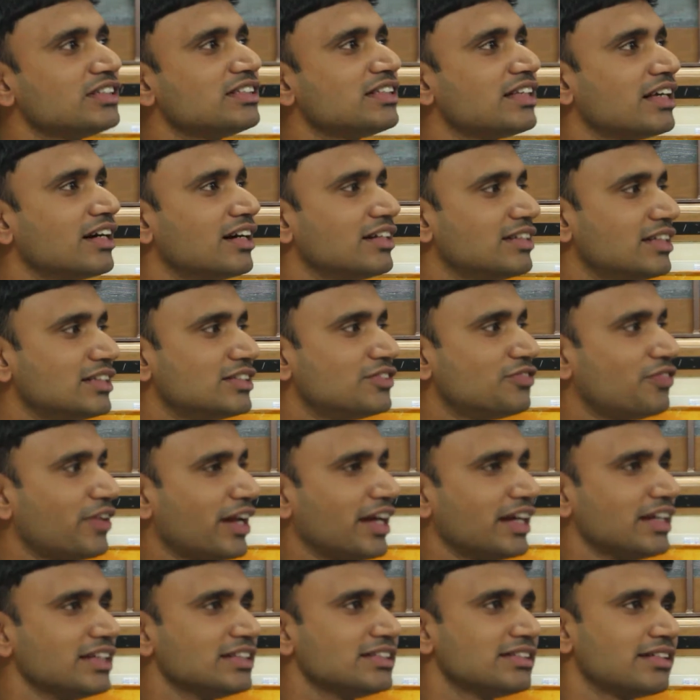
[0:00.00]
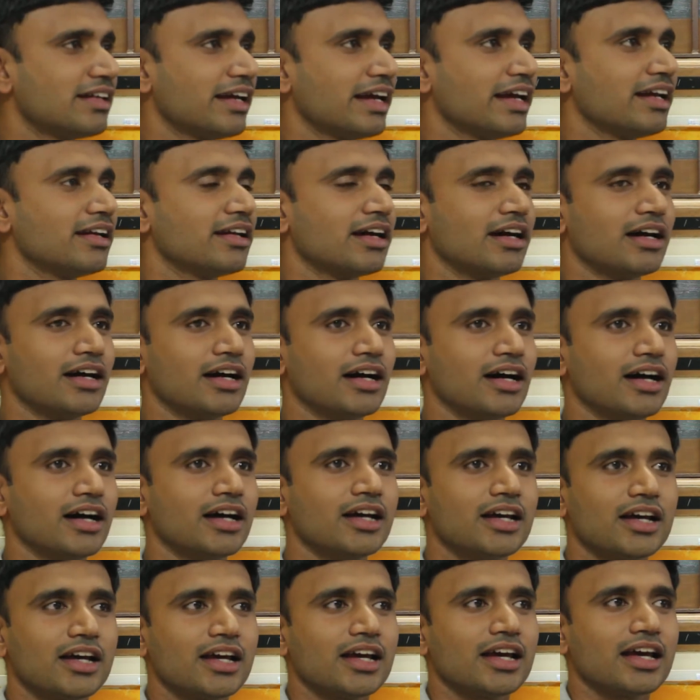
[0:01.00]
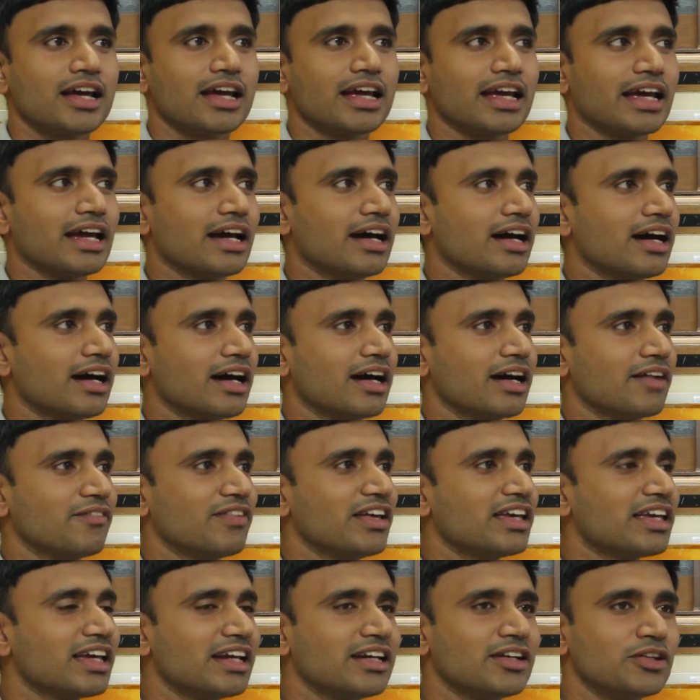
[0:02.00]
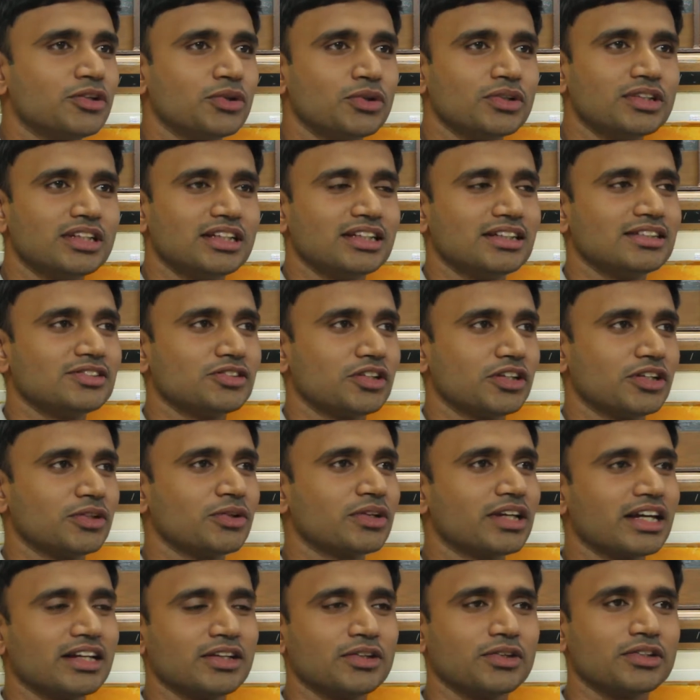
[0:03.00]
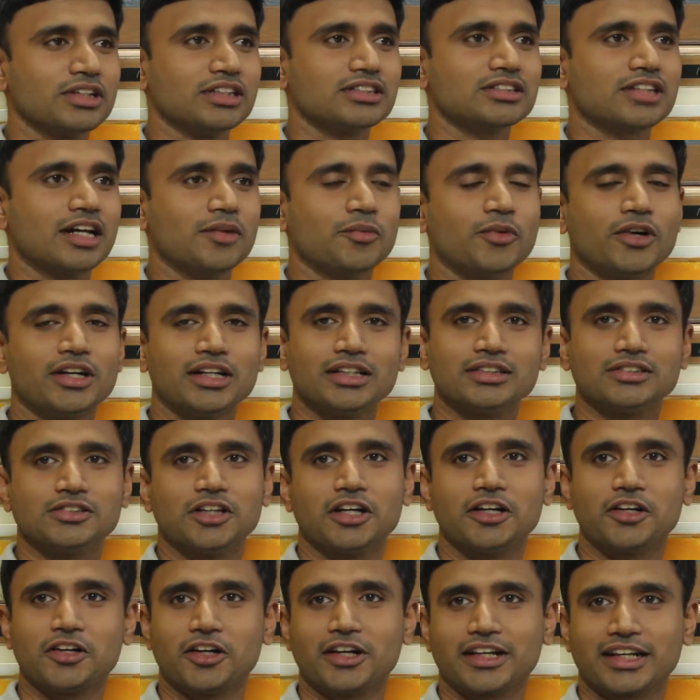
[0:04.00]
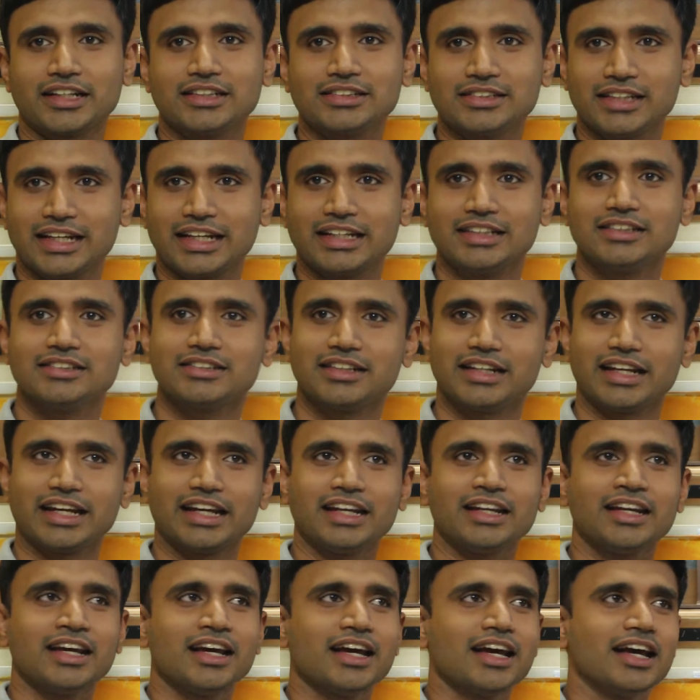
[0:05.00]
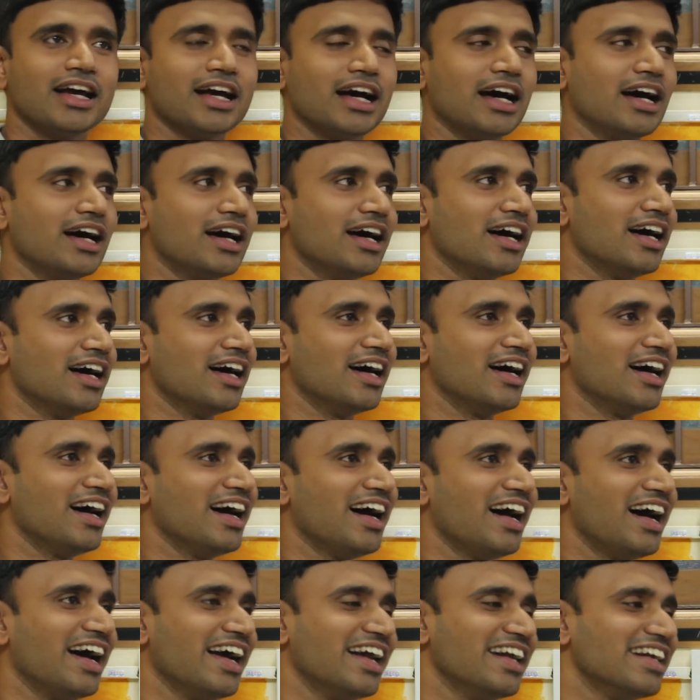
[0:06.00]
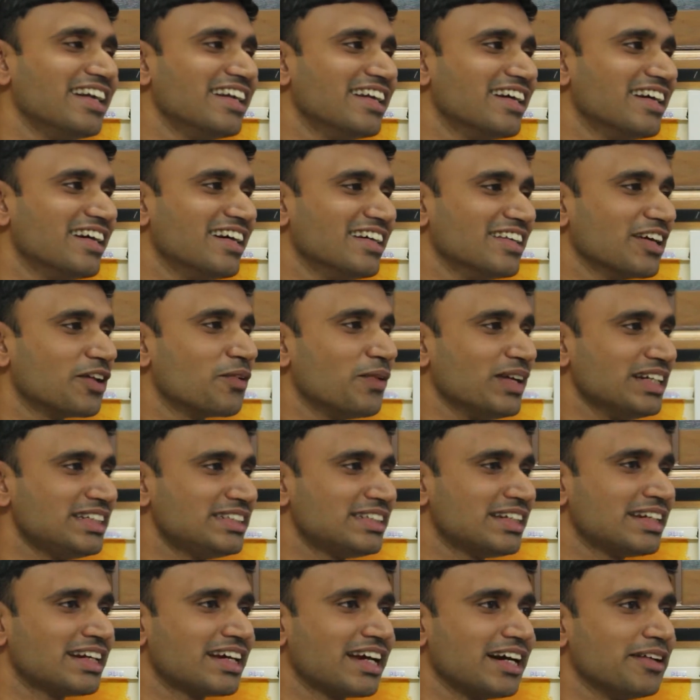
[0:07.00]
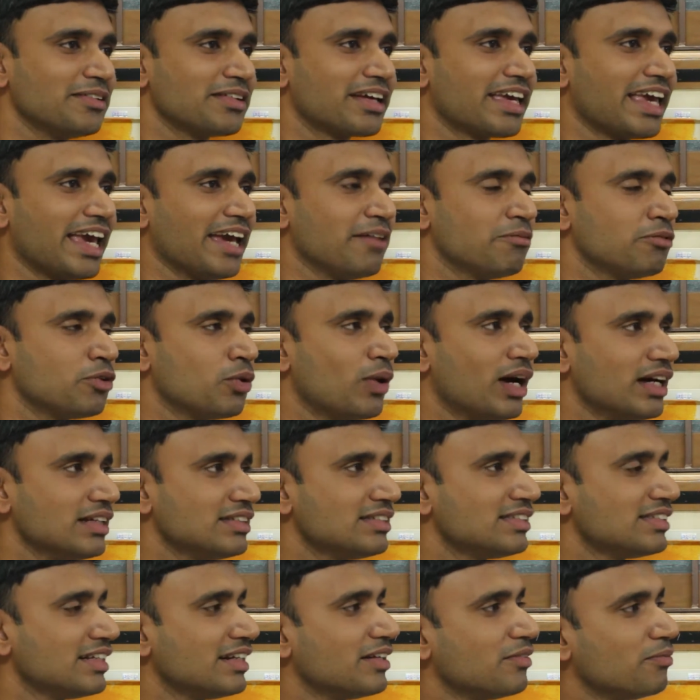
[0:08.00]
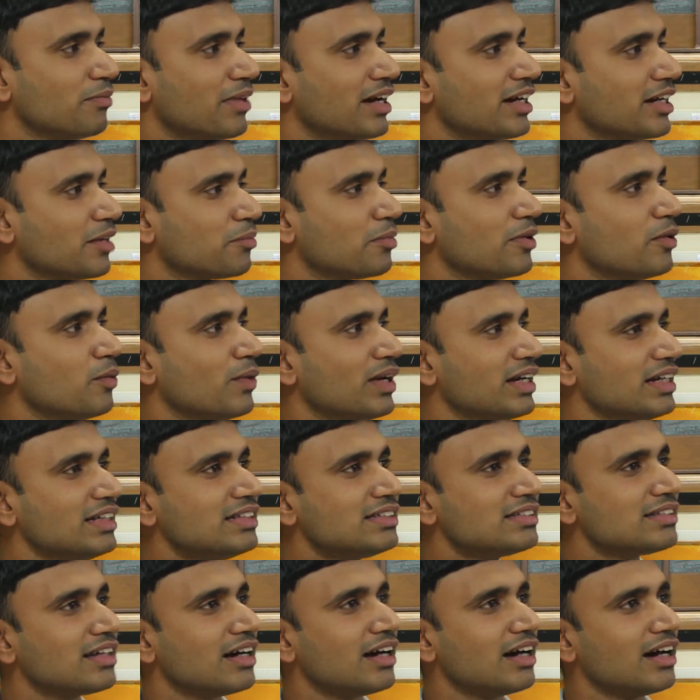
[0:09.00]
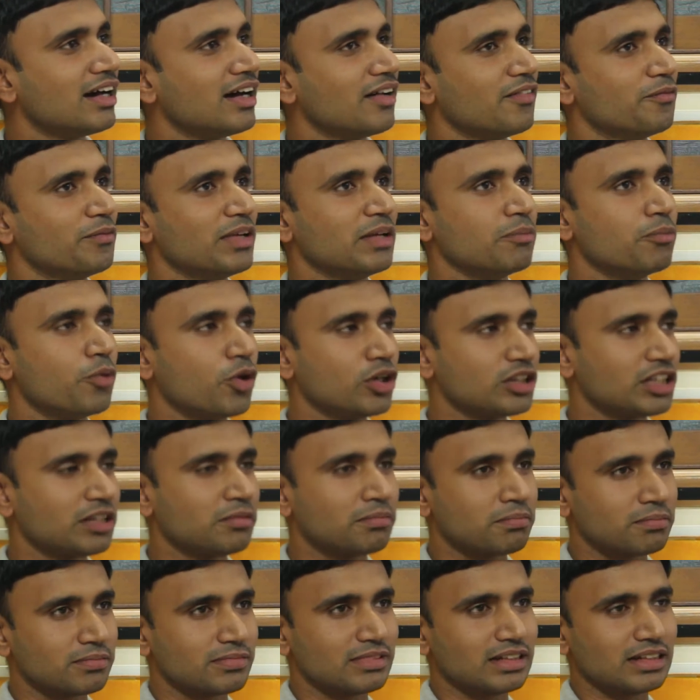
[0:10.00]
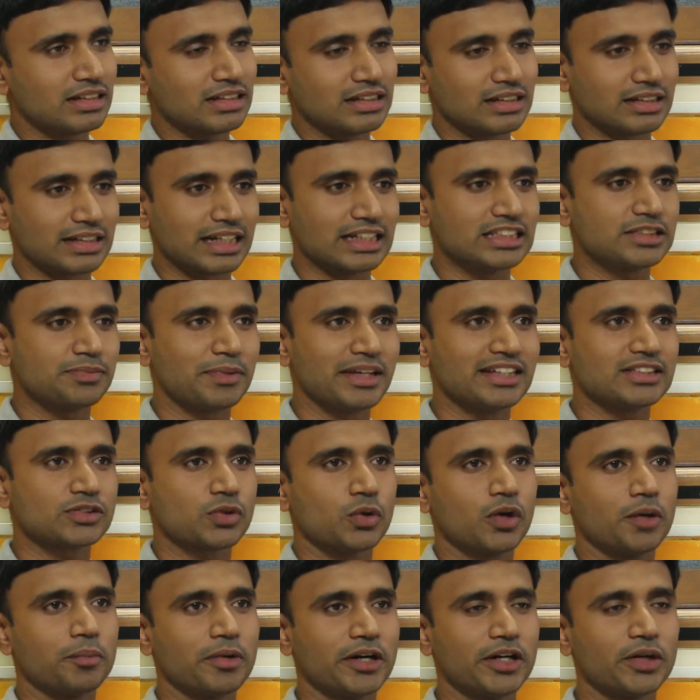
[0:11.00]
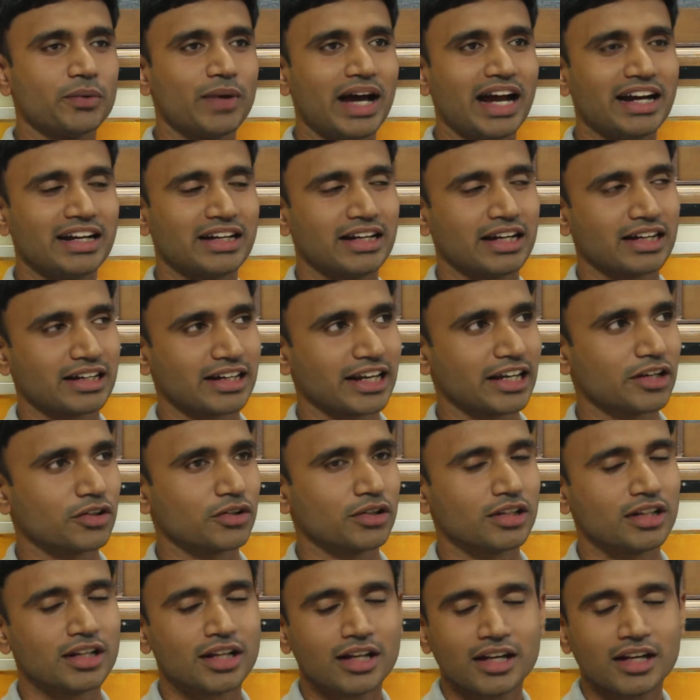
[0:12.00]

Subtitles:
hear this phrase, right? We can do this, or you can do this, come on, it's not rocket science, right? And the question came to us in multiple ways, both in Space Cooperative and in Agnikul.